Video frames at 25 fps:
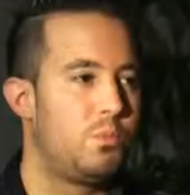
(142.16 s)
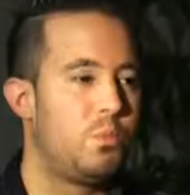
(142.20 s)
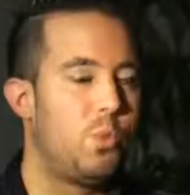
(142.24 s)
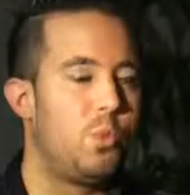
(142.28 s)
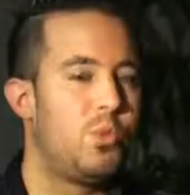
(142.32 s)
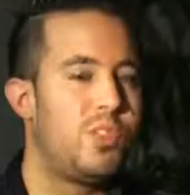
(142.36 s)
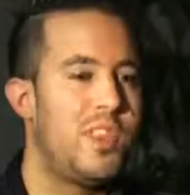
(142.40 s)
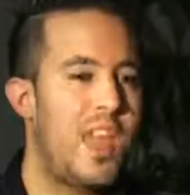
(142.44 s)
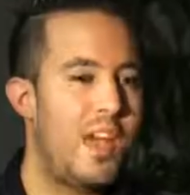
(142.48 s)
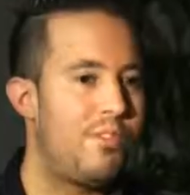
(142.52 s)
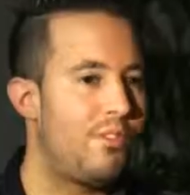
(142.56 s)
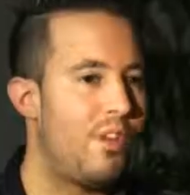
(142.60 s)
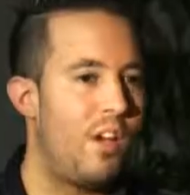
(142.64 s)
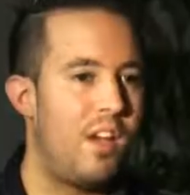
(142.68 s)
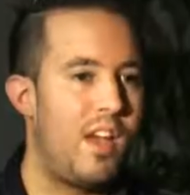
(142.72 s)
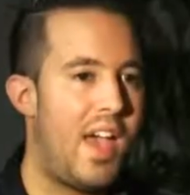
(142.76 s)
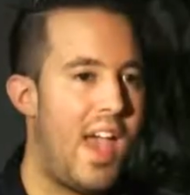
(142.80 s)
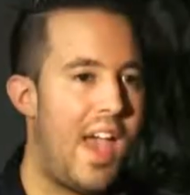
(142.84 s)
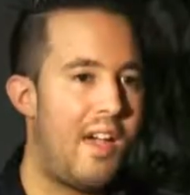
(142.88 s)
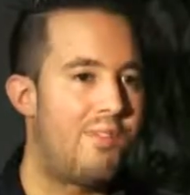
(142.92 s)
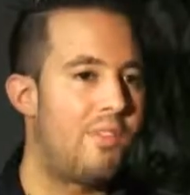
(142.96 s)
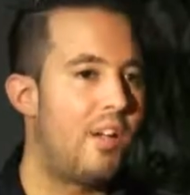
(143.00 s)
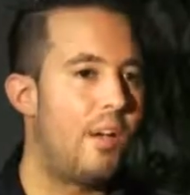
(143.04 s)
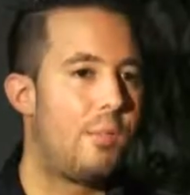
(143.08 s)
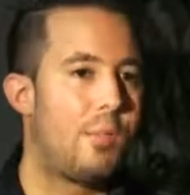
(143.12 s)
will never,
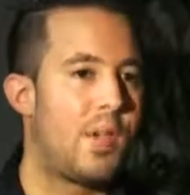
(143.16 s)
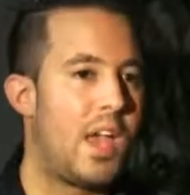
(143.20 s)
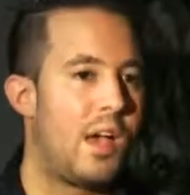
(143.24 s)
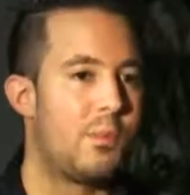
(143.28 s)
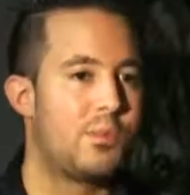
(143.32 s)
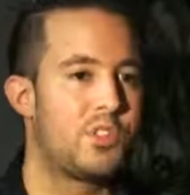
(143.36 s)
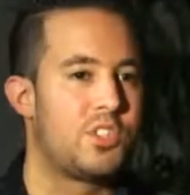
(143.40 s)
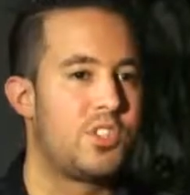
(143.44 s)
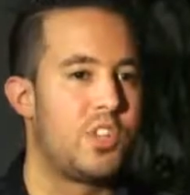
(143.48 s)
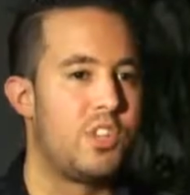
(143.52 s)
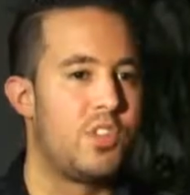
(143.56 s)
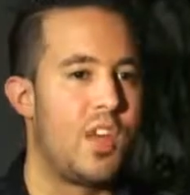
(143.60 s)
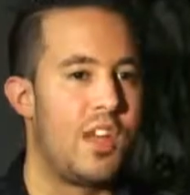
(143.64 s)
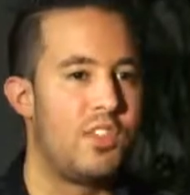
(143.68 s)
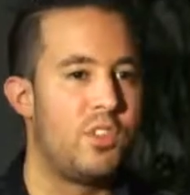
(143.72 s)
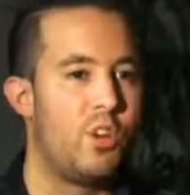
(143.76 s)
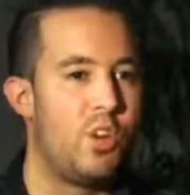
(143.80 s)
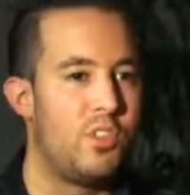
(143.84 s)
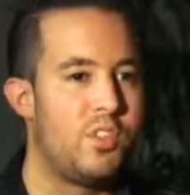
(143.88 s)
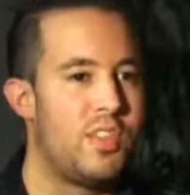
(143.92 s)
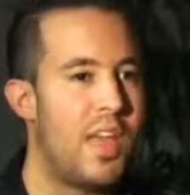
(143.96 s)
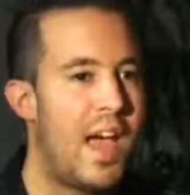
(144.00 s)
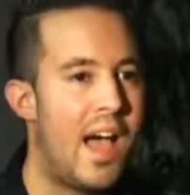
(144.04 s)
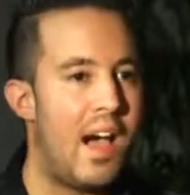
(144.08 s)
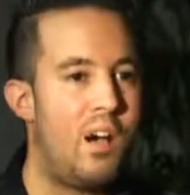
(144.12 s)
ever be able to do that.
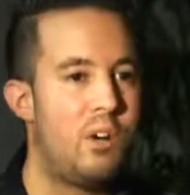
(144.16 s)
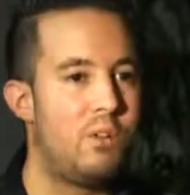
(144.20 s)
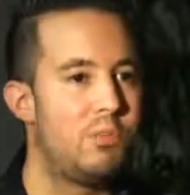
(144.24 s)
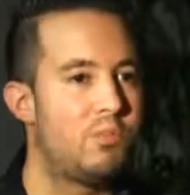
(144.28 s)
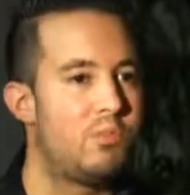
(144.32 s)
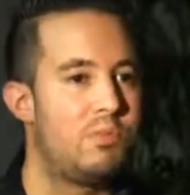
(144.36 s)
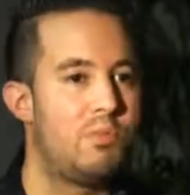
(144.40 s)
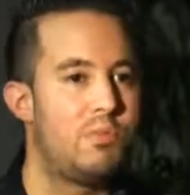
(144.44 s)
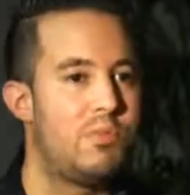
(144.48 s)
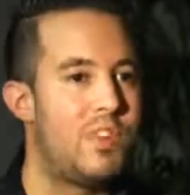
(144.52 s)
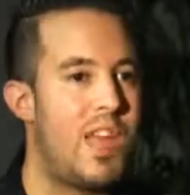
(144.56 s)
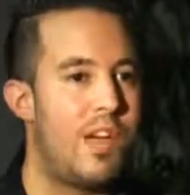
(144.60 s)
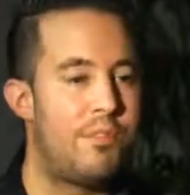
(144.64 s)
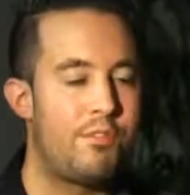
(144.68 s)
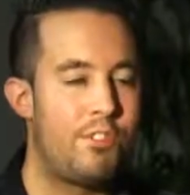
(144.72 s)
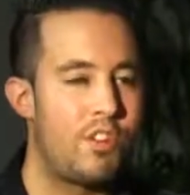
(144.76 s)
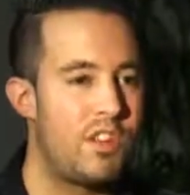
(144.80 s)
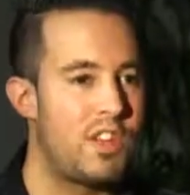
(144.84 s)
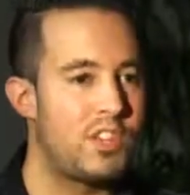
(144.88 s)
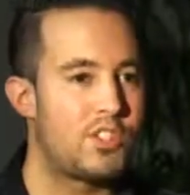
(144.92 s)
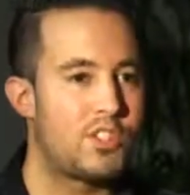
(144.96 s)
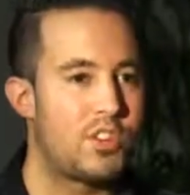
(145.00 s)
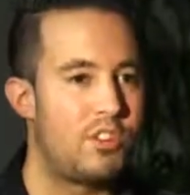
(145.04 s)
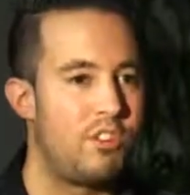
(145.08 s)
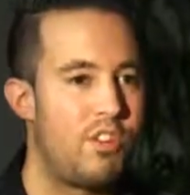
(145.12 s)
Not now, never in
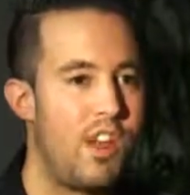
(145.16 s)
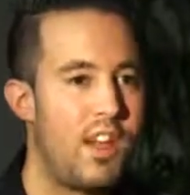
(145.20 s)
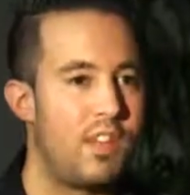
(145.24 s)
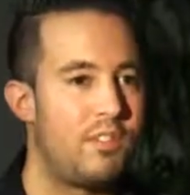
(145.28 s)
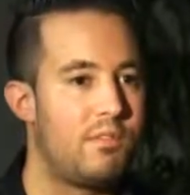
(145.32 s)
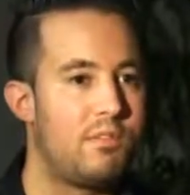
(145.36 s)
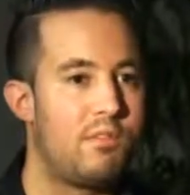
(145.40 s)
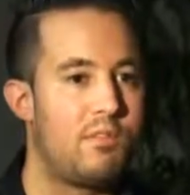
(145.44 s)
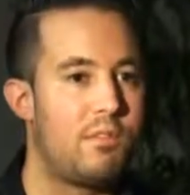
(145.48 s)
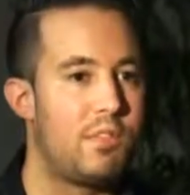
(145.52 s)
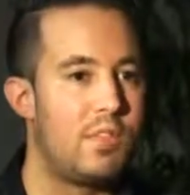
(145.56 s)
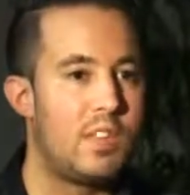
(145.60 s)
his career.